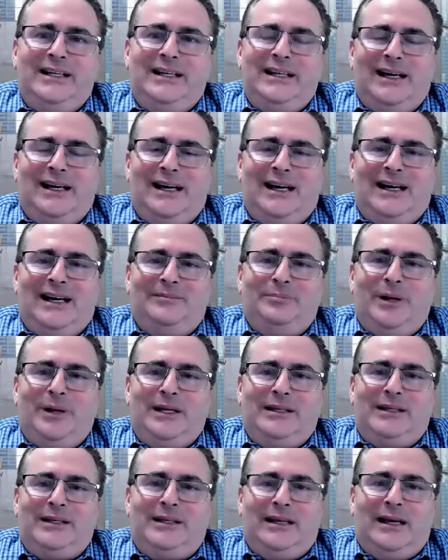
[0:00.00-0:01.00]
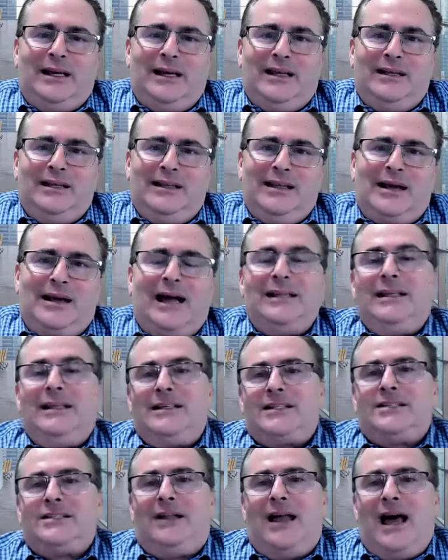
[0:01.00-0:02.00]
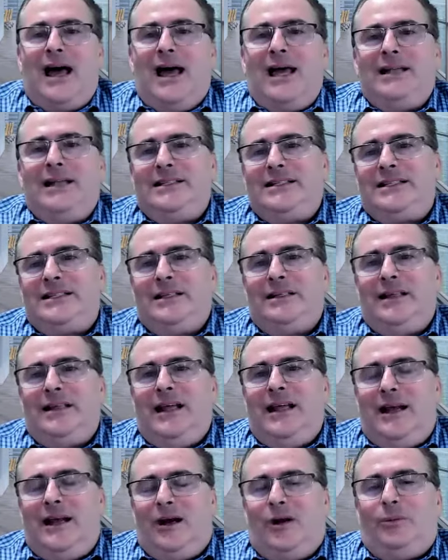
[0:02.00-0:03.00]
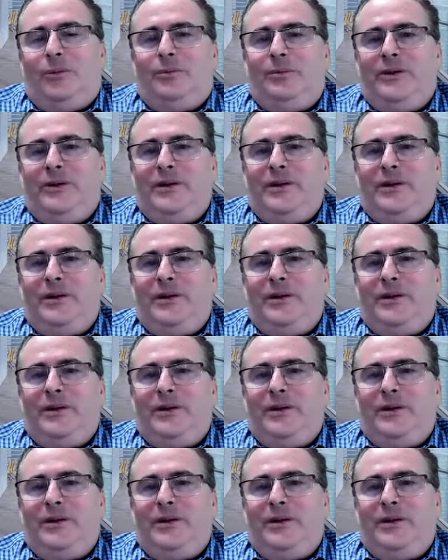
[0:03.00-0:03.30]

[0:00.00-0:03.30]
But you know, I think slides that help